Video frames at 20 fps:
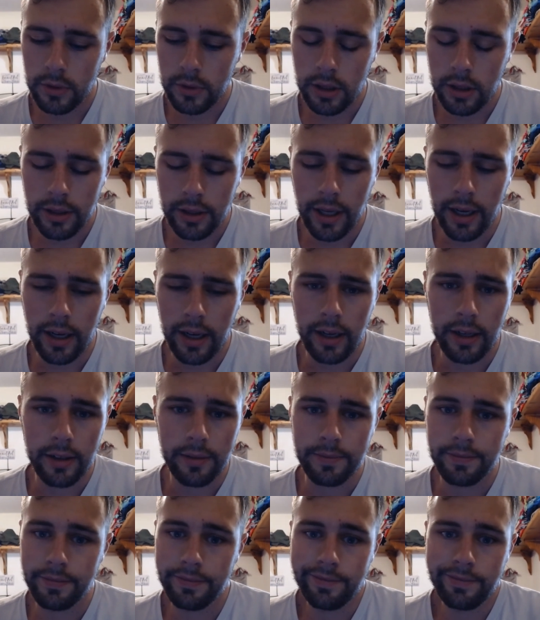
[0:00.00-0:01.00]
Yeah,
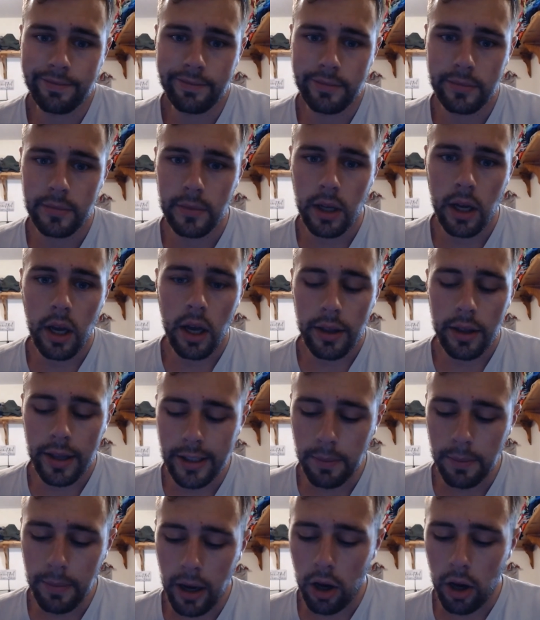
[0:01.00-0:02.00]

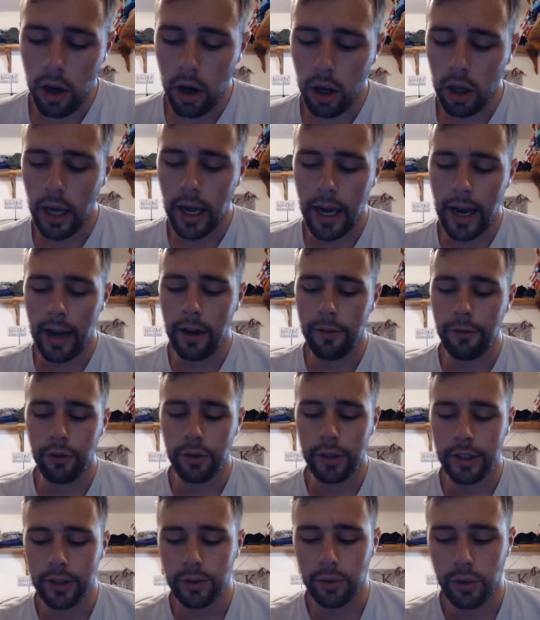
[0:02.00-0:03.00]
that's about all I have for
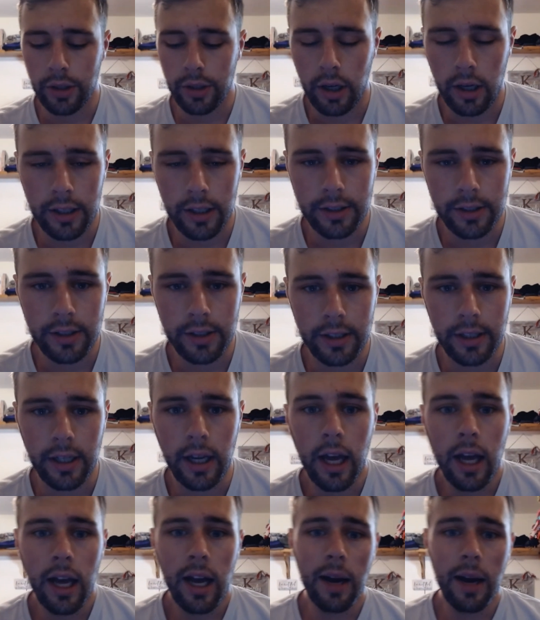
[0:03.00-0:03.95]
this one, honestly.